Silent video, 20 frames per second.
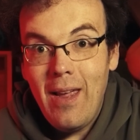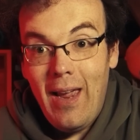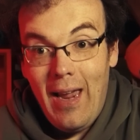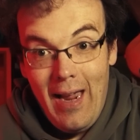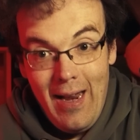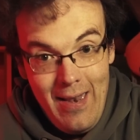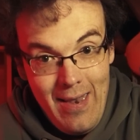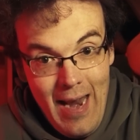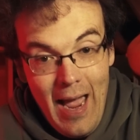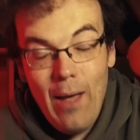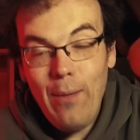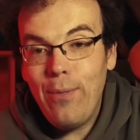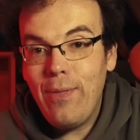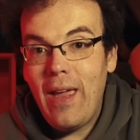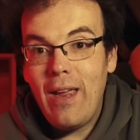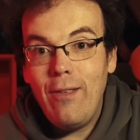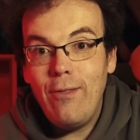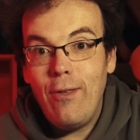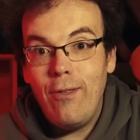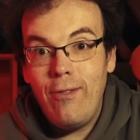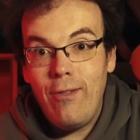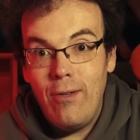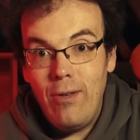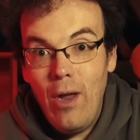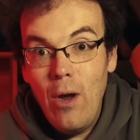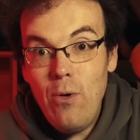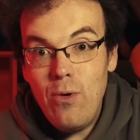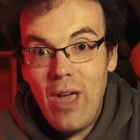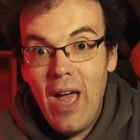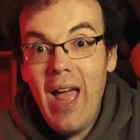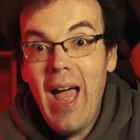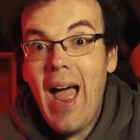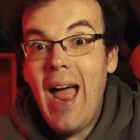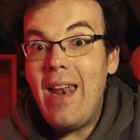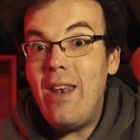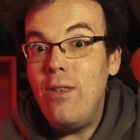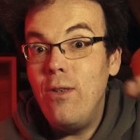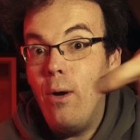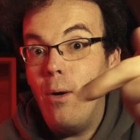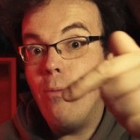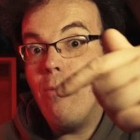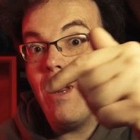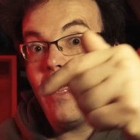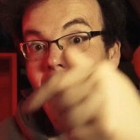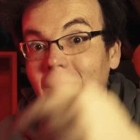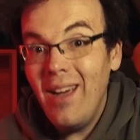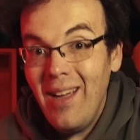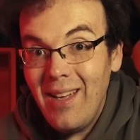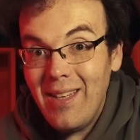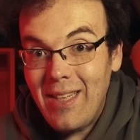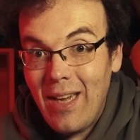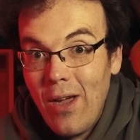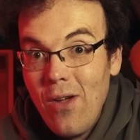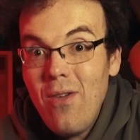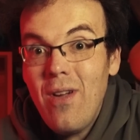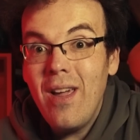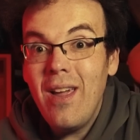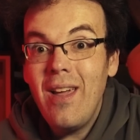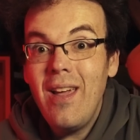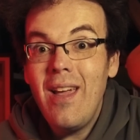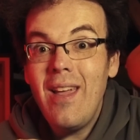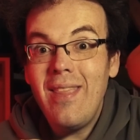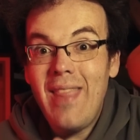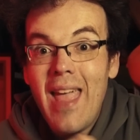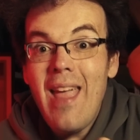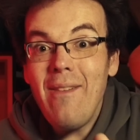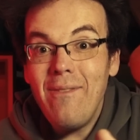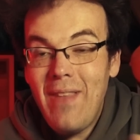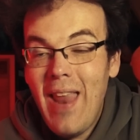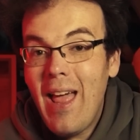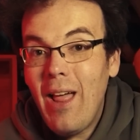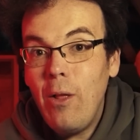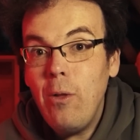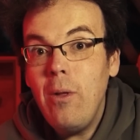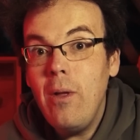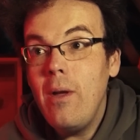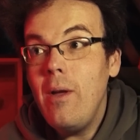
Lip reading: And now, thanks to Tsunoda and not Ricciardo, they have now